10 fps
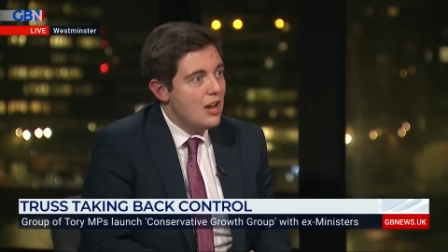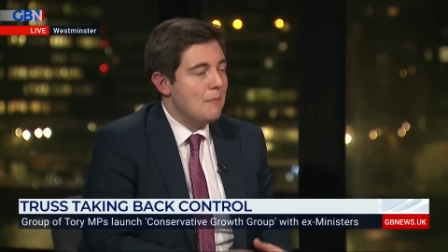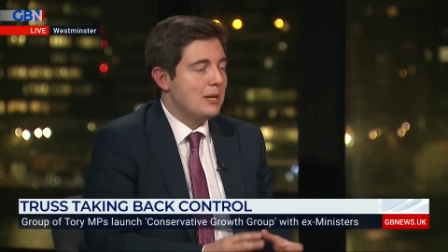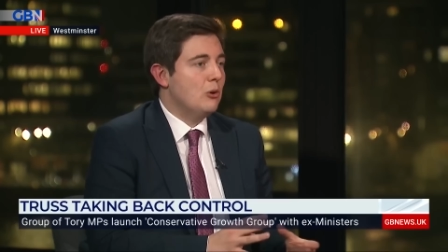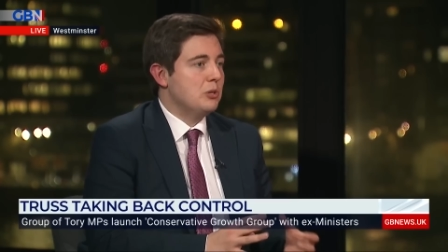
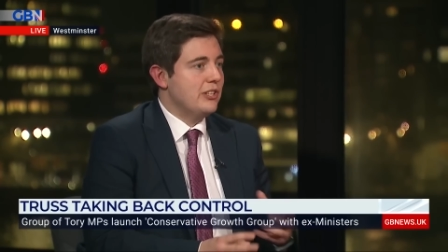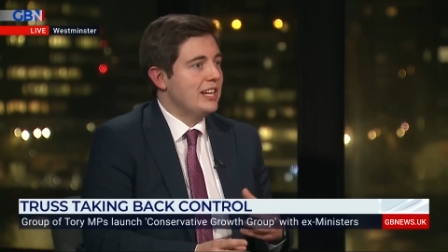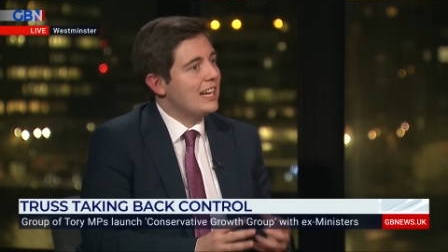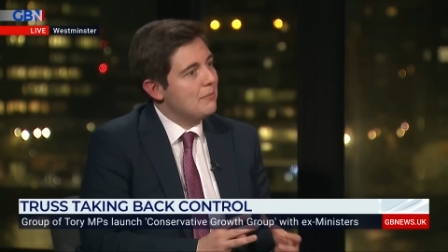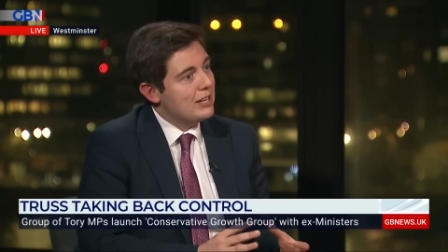But of course, it then
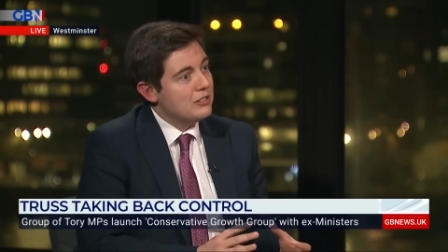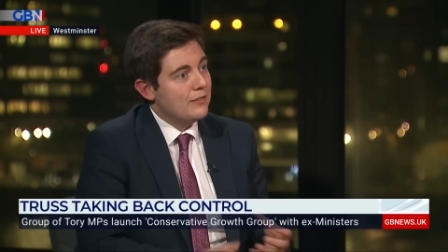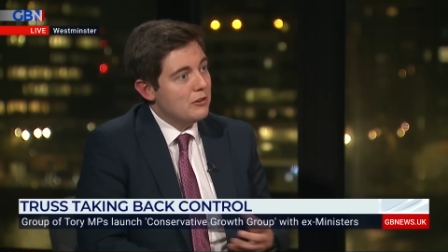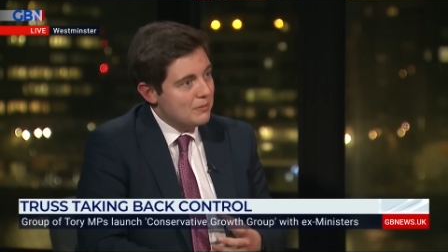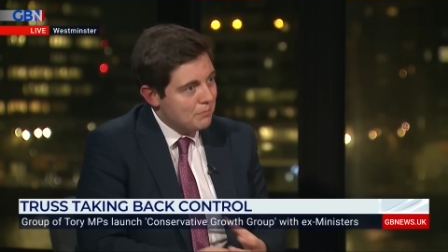comes down to
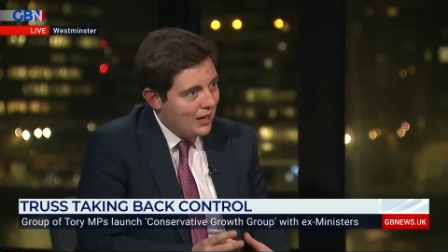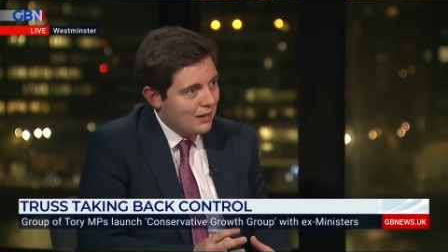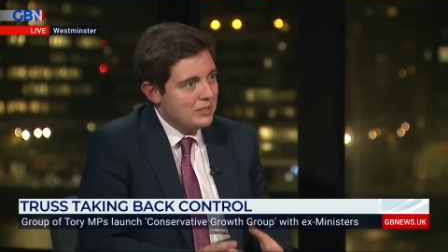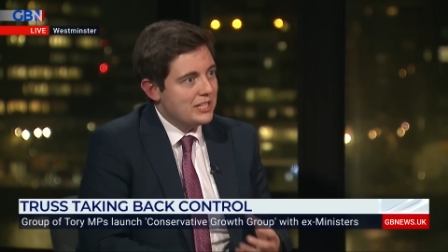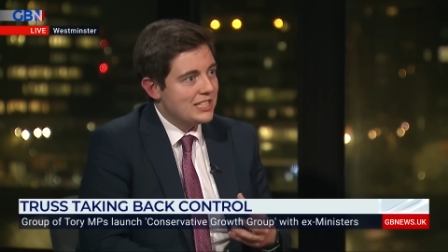votes in
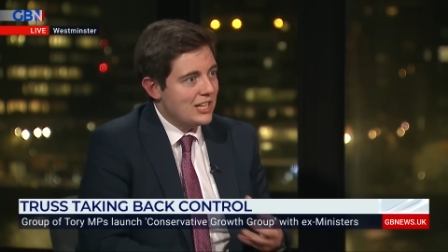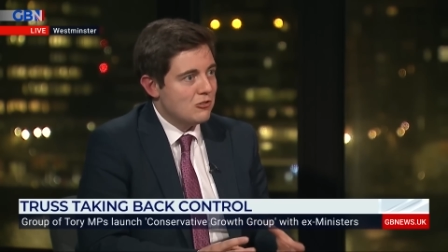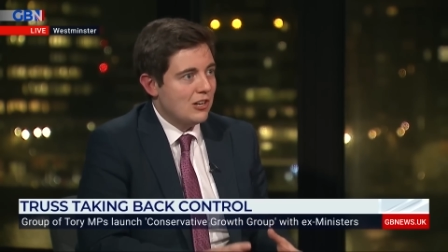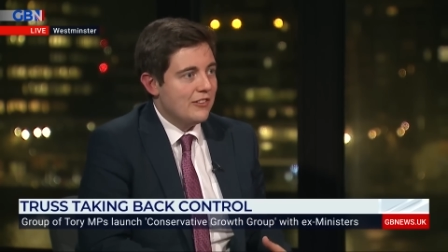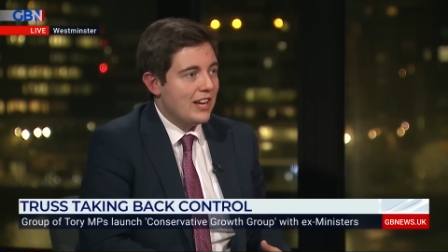Parliament,
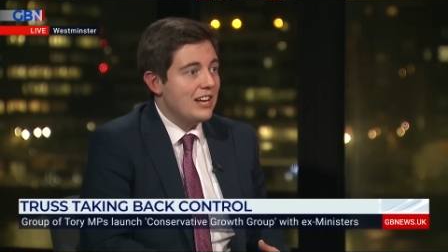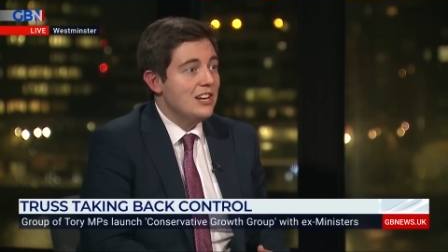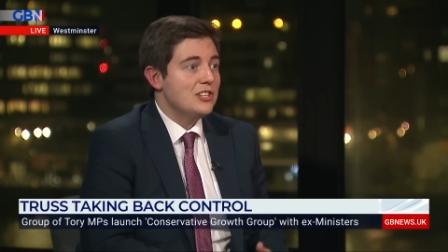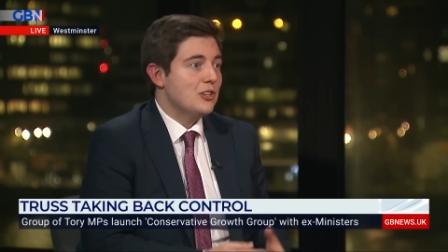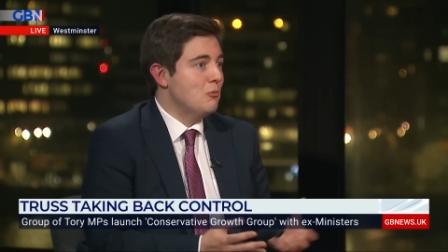etc., like that.
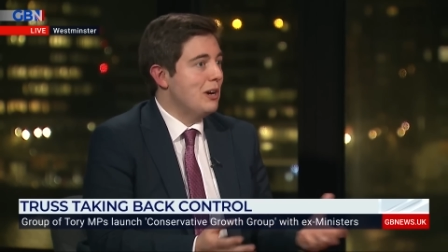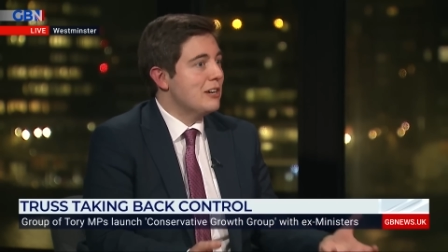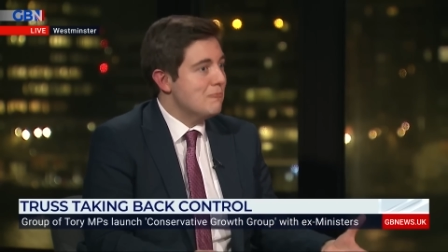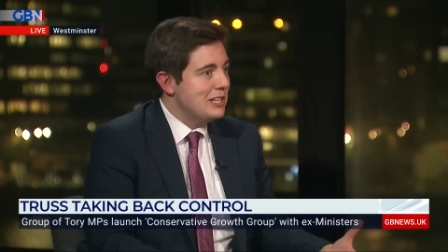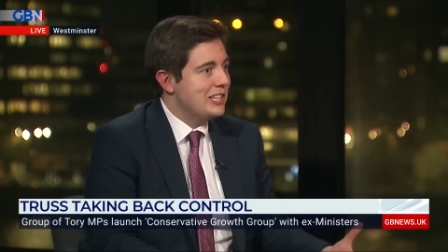So one
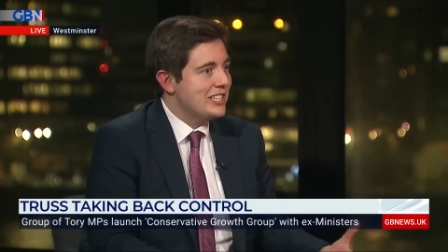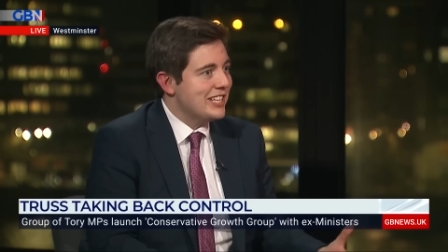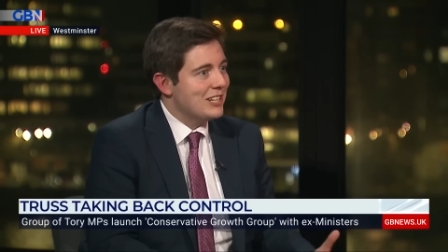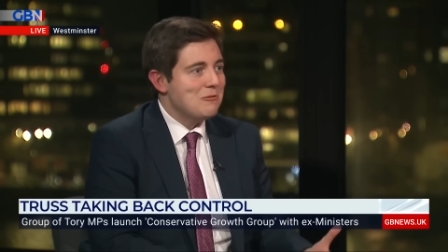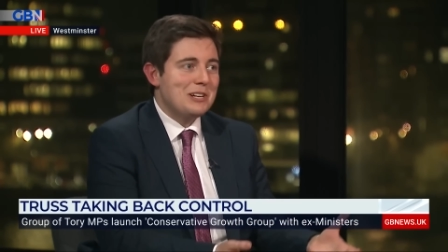can well, read these
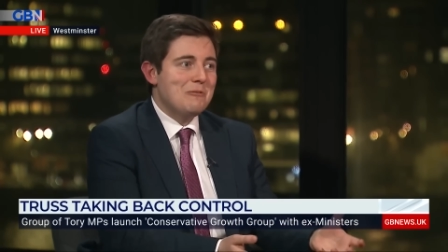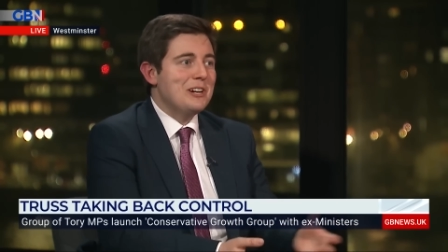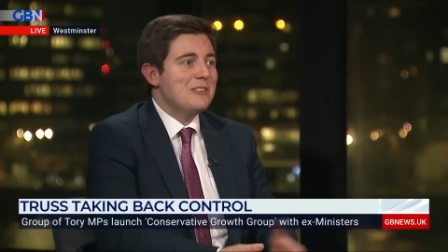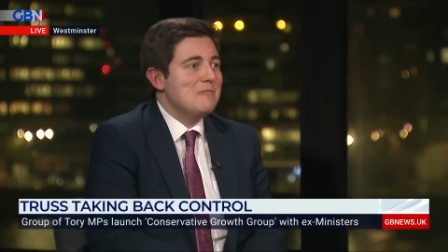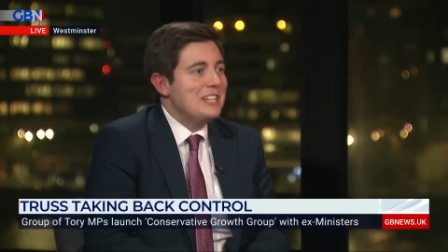things. We can, one
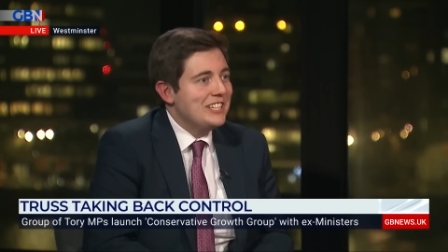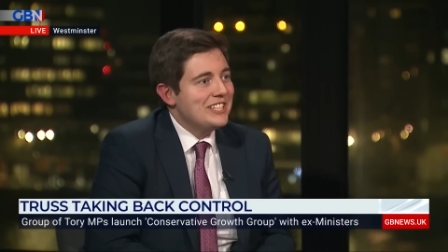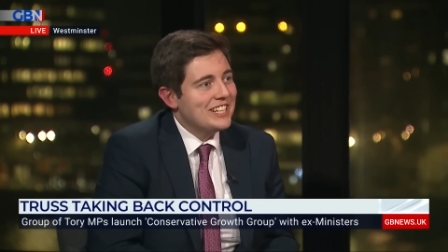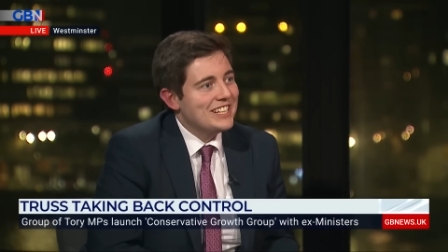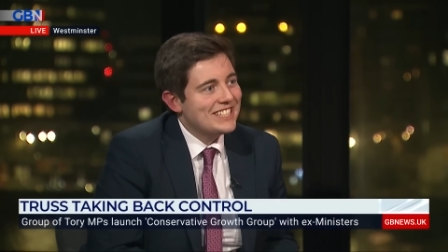can read these well, things.